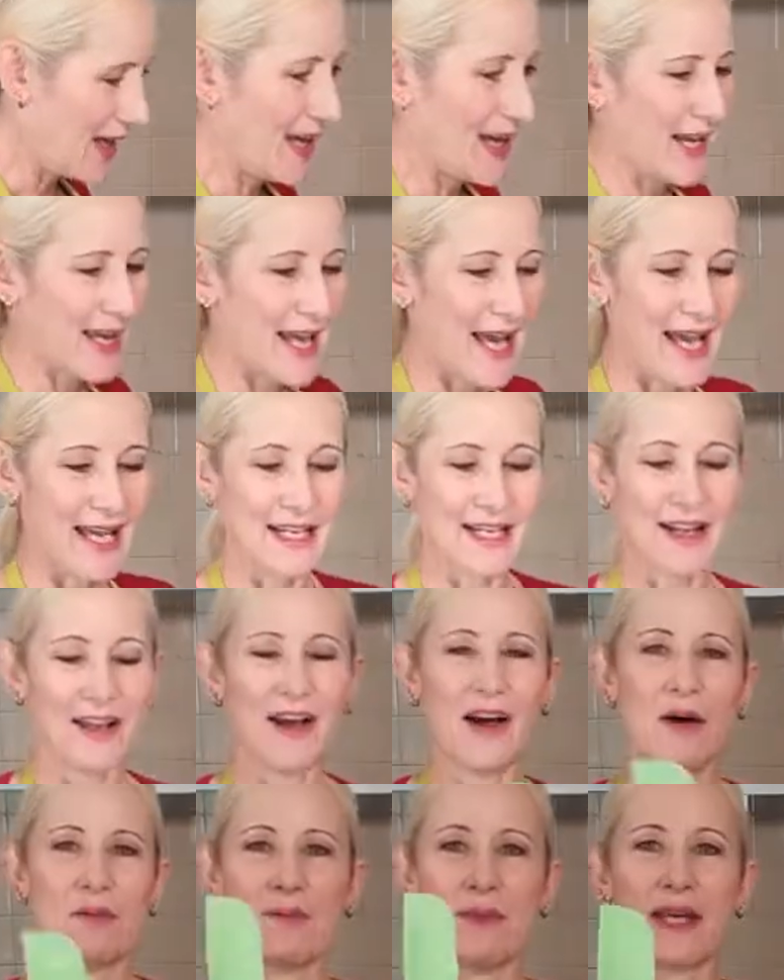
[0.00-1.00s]
Again,
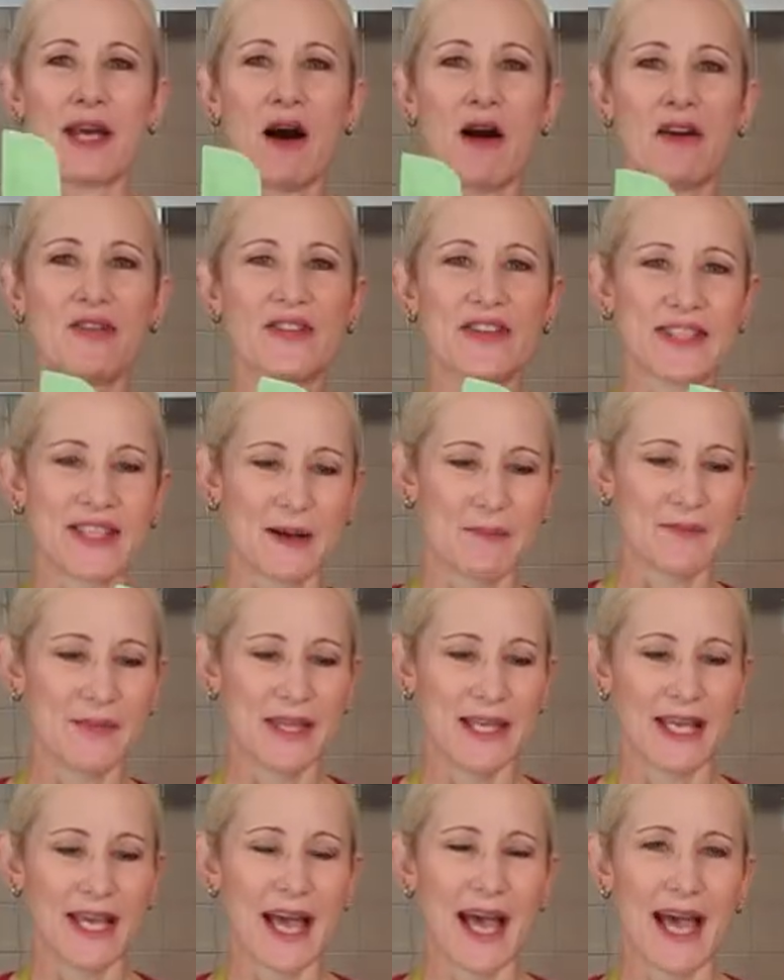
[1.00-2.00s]
be going for
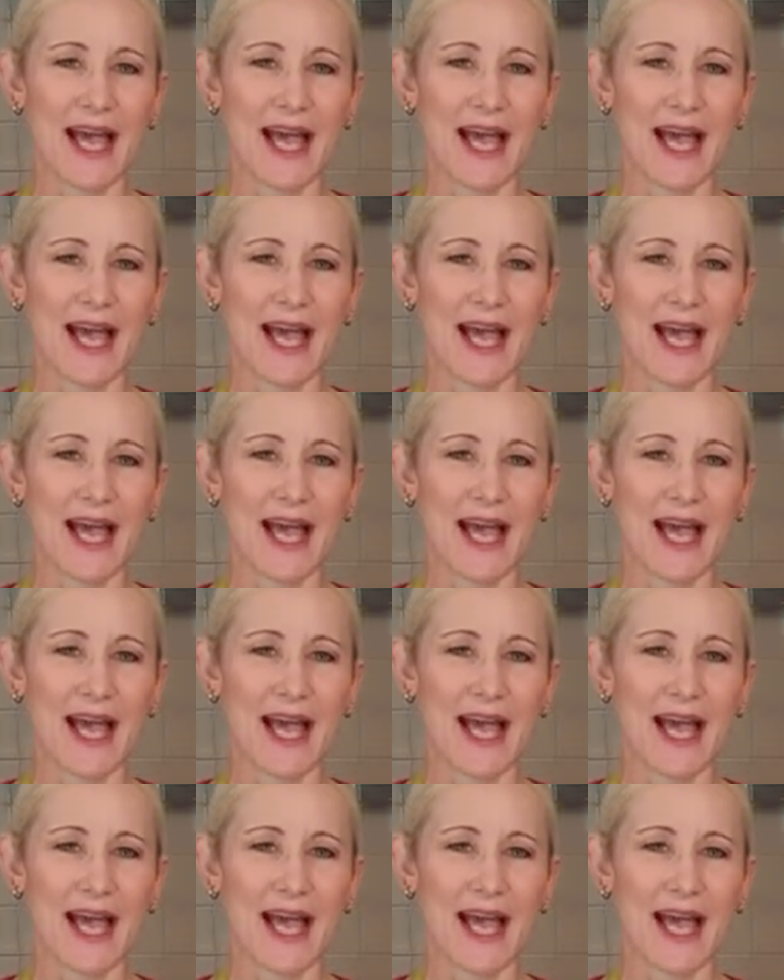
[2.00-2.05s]
something,